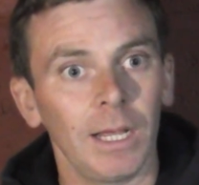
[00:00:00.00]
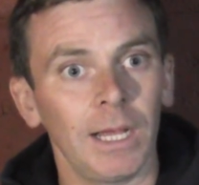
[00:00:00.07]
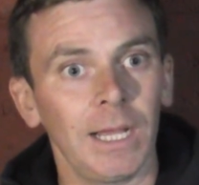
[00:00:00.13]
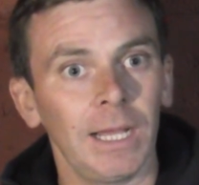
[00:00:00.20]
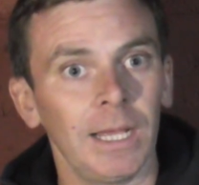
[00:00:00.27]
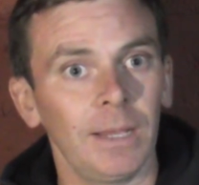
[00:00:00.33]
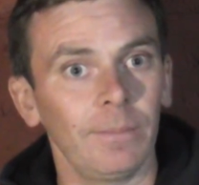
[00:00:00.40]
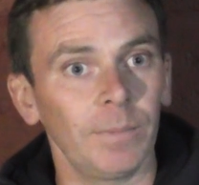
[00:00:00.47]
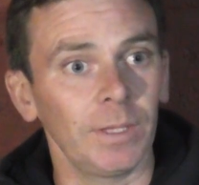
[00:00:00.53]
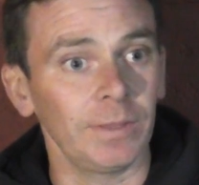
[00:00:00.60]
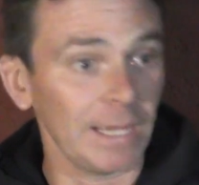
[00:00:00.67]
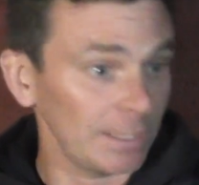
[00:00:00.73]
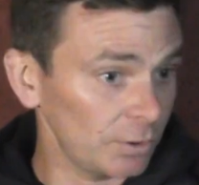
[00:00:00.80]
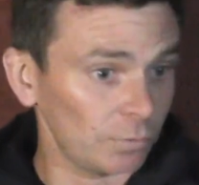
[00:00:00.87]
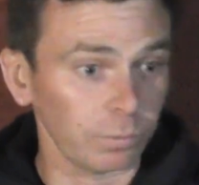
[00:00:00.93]
and
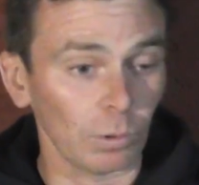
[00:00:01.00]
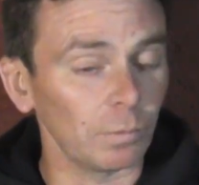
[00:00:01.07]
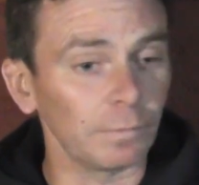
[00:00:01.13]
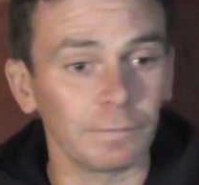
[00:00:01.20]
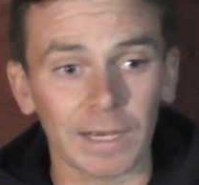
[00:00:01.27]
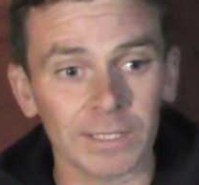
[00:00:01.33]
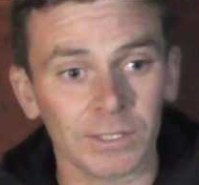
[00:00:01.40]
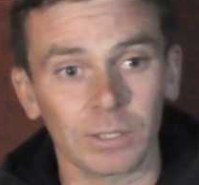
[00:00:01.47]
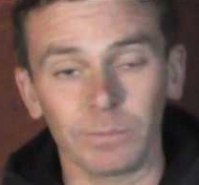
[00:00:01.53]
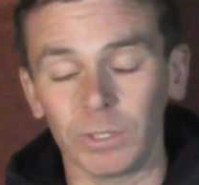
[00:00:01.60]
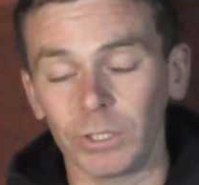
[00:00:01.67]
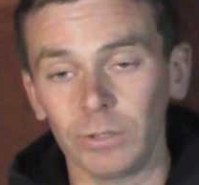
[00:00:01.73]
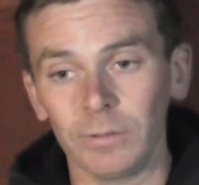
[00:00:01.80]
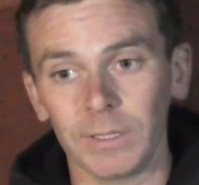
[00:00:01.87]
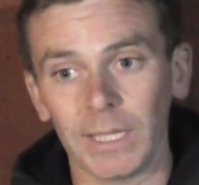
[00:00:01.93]
that's what we've asked them to
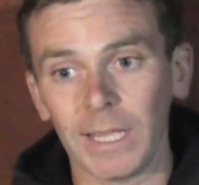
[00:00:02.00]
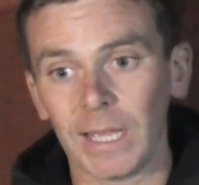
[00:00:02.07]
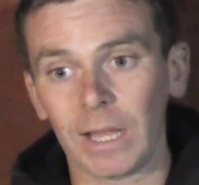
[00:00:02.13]
do in there.